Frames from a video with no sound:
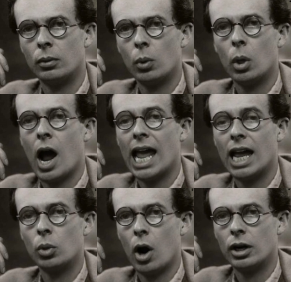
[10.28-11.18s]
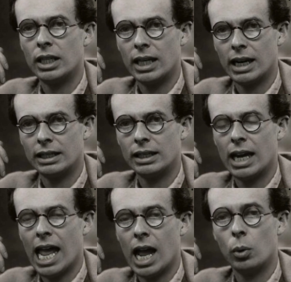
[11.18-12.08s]
Why I quoted this
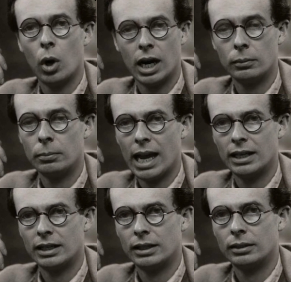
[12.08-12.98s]
and what it meant.